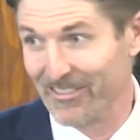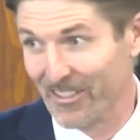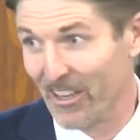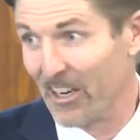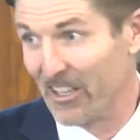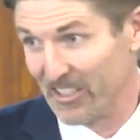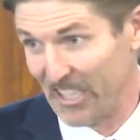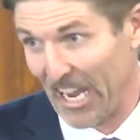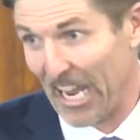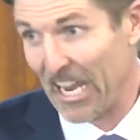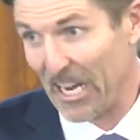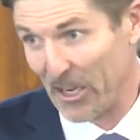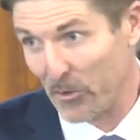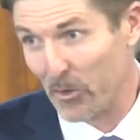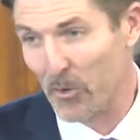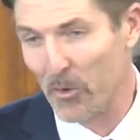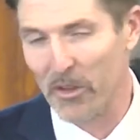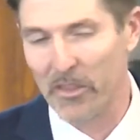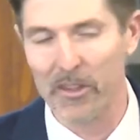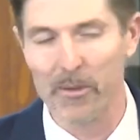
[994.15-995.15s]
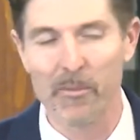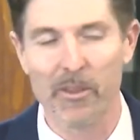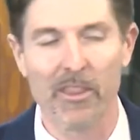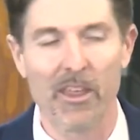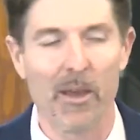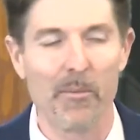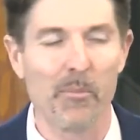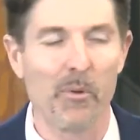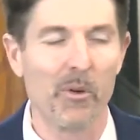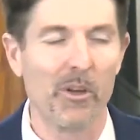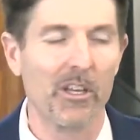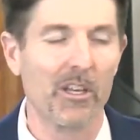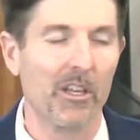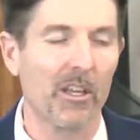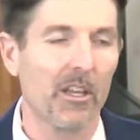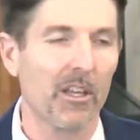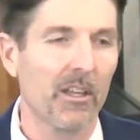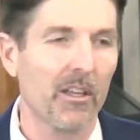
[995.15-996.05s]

God is angry with him at that point,